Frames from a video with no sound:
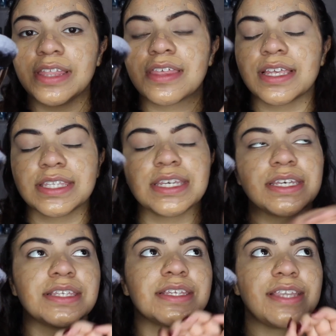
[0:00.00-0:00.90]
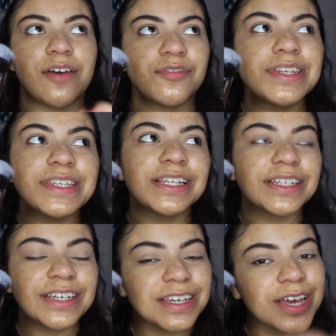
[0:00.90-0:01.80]
This is
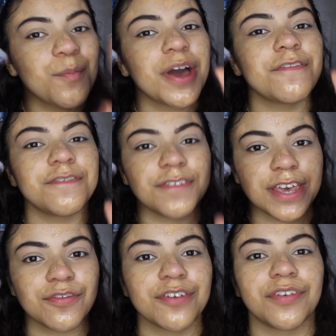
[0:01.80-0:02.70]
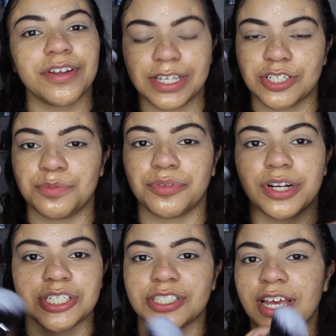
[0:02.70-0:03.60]
definitely my favorite foundation
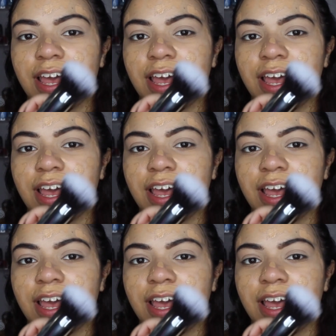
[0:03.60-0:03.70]
brush